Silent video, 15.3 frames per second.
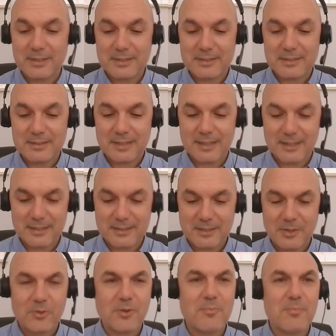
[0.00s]
It's
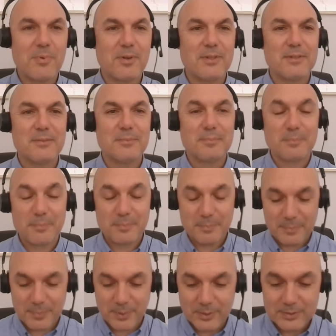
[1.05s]
an ongoing
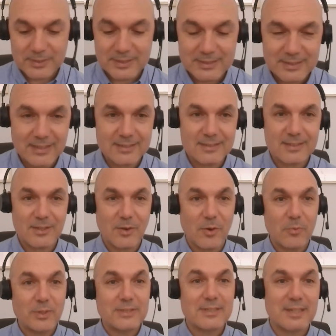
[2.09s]
process and
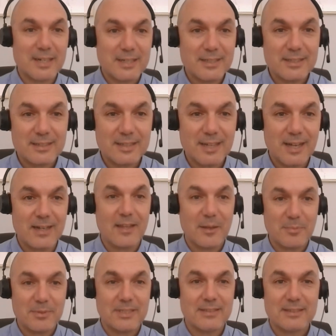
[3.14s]
always learning and
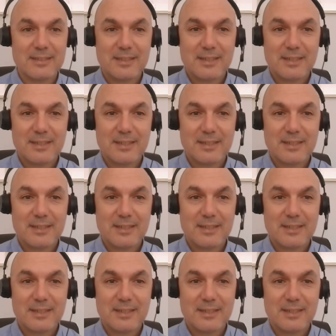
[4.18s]
adapting